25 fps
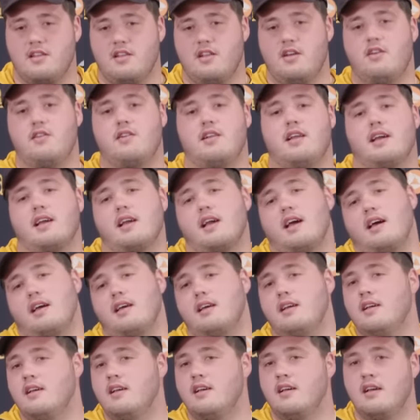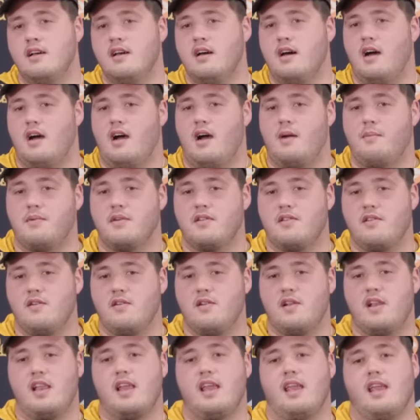you know, and I got an
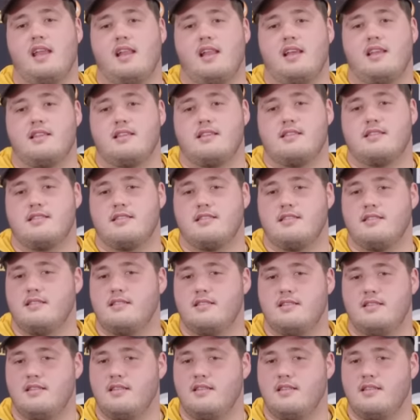opportunity, and I just,